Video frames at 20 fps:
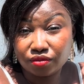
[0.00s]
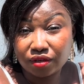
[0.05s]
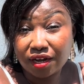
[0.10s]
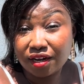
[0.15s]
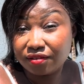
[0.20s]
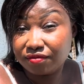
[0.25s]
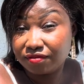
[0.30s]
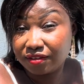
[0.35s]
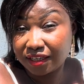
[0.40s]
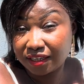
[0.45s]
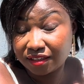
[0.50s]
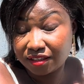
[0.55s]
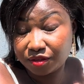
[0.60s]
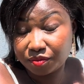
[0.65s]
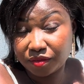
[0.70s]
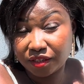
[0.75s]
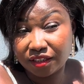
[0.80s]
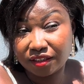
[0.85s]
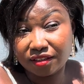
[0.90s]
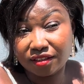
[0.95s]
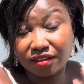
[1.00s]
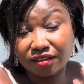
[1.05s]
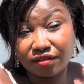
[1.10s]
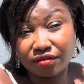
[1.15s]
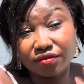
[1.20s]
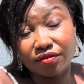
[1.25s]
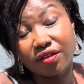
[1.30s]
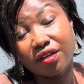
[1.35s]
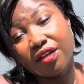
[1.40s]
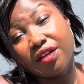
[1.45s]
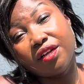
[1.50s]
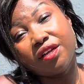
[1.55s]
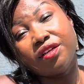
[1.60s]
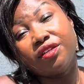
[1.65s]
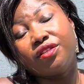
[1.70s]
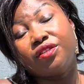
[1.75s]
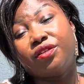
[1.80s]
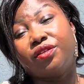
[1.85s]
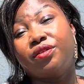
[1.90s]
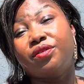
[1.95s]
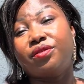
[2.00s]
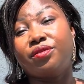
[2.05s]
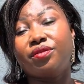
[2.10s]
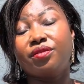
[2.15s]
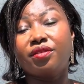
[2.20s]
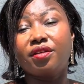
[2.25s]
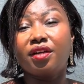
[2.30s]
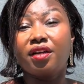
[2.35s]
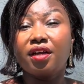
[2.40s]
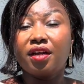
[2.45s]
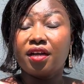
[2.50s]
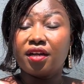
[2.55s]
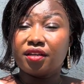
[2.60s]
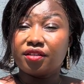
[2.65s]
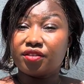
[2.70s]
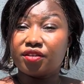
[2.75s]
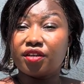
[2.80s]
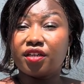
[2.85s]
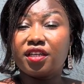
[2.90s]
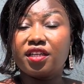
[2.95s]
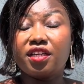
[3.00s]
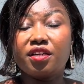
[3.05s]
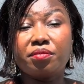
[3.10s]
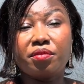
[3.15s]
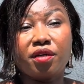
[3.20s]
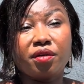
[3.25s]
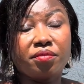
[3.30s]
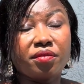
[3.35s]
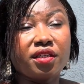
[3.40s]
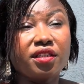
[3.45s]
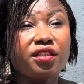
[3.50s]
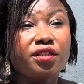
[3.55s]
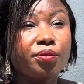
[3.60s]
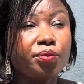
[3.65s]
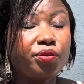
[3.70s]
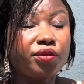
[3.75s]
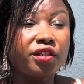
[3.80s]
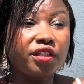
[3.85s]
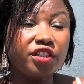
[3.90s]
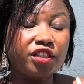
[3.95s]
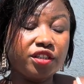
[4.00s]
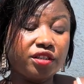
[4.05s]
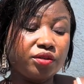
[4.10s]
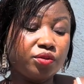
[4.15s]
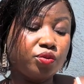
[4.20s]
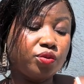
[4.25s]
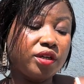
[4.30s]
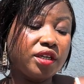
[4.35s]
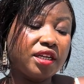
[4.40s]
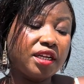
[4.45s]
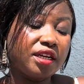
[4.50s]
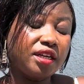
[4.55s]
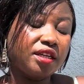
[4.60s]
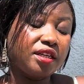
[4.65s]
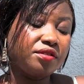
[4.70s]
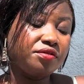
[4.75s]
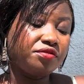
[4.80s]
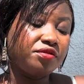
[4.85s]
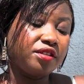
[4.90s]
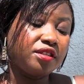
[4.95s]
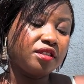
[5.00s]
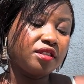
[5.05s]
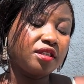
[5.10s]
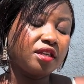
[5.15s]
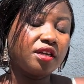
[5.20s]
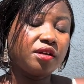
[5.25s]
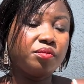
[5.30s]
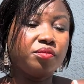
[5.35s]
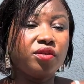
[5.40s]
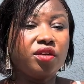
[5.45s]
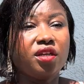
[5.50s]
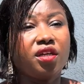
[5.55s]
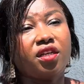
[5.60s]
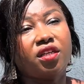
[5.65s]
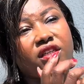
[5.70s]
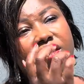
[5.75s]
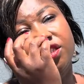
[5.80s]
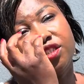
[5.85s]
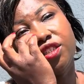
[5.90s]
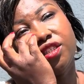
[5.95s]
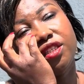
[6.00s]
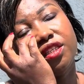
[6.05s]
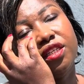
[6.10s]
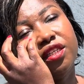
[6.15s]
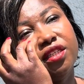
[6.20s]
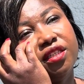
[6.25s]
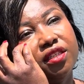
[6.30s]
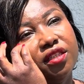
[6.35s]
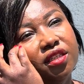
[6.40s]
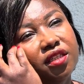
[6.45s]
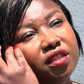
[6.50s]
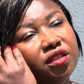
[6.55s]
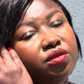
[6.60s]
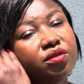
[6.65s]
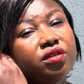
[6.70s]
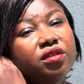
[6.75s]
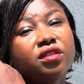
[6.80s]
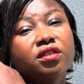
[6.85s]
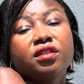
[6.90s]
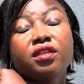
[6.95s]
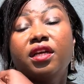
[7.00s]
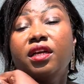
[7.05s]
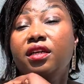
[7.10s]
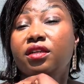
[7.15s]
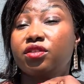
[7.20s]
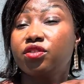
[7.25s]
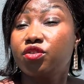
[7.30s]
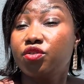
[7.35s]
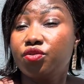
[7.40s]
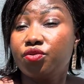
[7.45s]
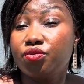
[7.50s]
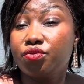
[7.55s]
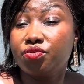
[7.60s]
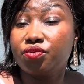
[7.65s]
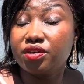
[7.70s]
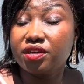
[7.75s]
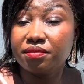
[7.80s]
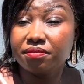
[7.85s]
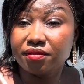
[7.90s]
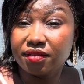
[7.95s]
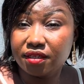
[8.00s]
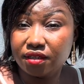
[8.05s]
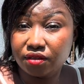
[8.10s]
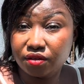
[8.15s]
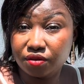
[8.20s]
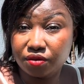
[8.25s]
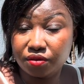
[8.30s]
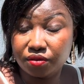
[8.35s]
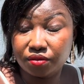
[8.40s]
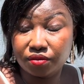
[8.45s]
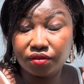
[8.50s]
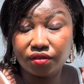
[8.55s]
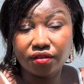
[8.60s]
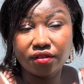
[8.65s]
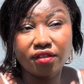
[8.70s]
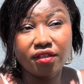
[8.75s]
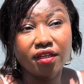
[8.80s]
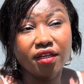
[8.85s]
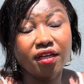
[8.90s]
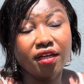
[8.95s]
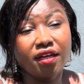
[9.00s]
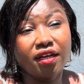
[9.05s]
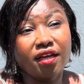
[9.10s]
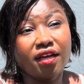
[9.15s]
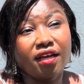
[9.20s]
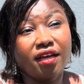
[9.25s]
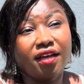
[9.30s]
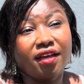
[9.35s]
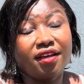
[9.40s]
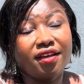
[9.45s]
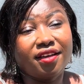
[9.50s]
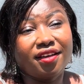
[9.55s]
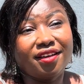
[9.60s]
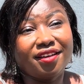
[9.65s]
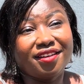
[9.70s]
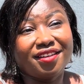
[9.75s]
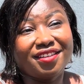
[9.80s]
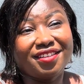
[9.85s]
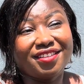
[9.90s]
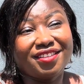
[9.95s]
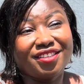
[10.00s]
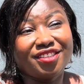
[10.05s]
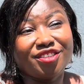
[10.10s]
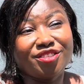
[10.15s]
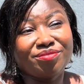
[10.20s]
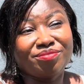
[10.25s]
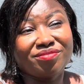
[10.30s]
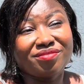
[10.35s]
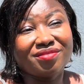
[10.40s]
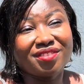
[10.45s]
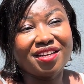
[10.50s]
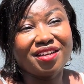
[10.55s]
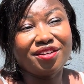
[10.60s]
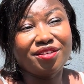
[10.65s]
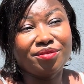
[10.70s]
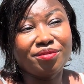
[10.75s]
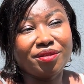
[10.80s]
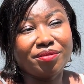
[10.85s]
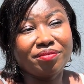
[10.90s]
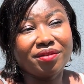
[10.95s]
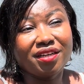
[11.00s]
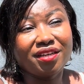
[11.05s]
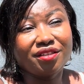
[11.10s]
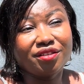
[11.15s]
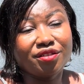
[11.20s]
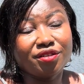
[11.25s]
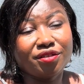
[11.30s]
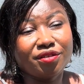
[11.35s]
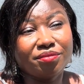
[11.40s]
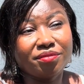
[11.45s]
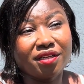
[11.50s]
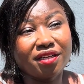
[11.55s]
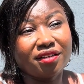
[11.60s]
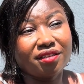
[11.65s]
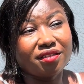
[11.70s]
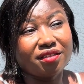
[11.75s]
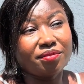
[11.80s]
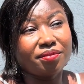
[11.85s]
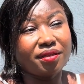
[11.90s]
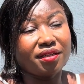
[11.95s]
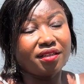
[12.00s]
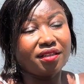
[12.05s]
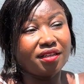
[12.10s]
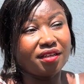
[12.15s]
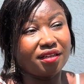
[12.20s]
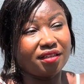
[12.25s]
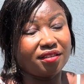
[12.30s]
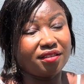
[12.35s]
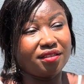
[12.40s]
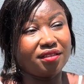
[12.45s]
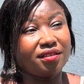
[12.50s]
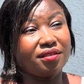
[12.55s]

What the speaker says: advise myself. So, talking about my depression, when I first came here initially, it was extremely cold. And I remember I told my husband that